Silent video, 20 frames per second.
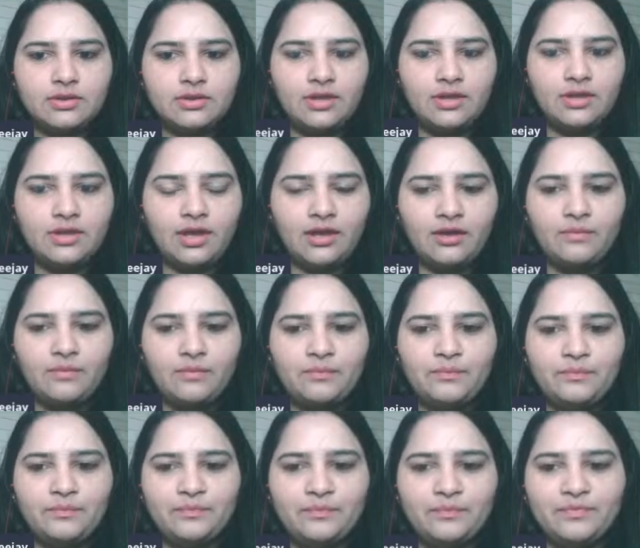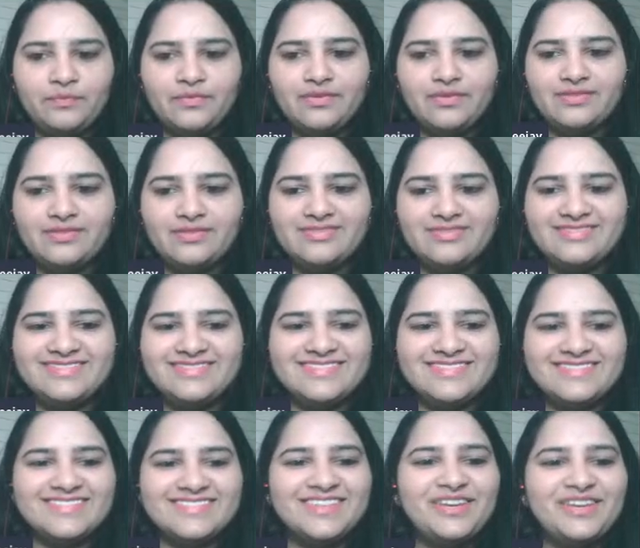There.
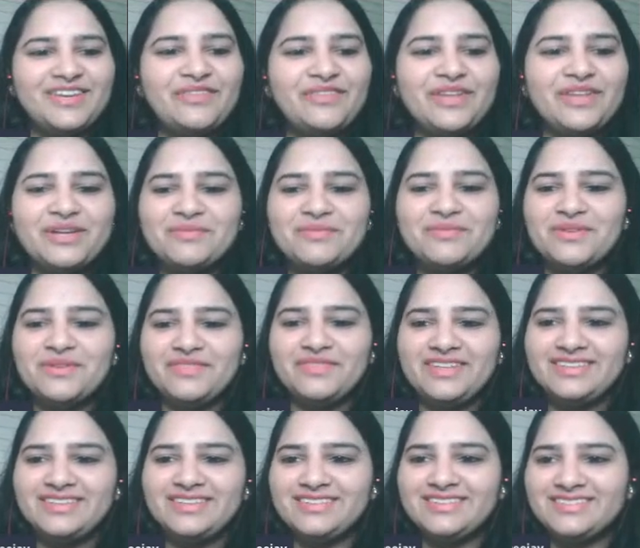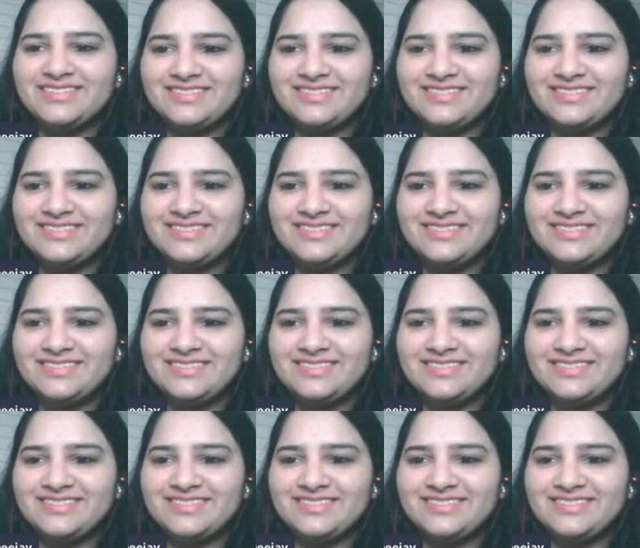You're welcome, Navneet.